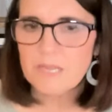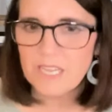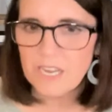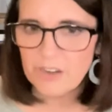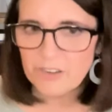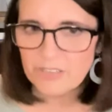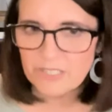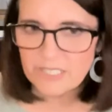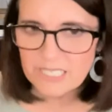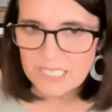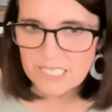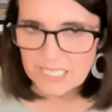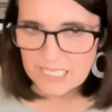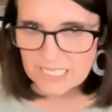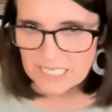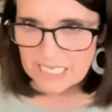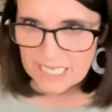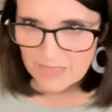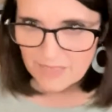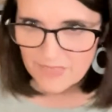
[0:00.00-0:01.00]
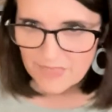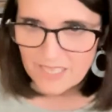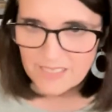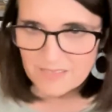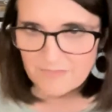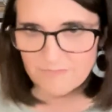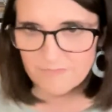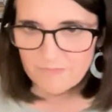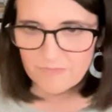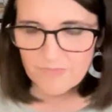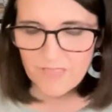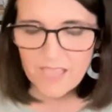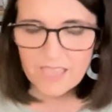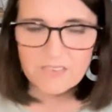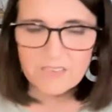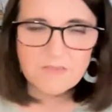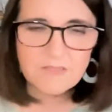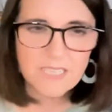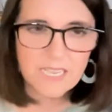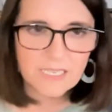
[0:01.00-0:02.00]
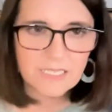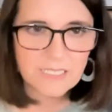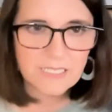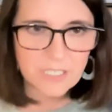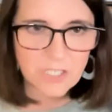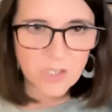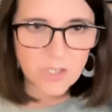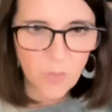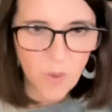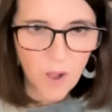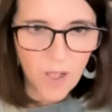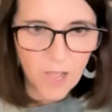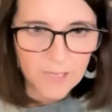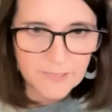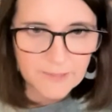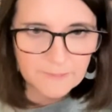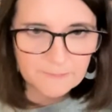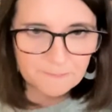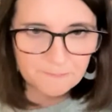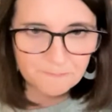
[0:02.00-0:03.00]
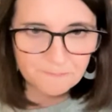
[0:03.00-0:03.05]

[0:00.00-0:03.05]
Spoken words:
guaranteed to get that sex that you want.